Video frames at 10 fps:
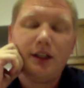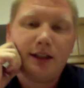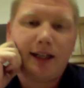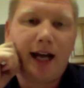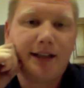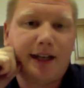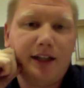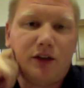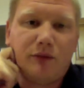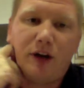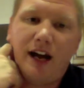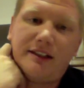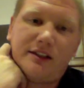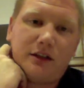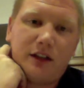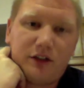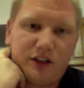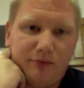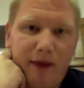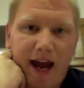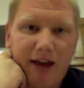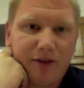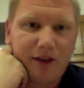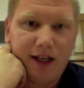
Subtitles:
content you can practice on there. There's math,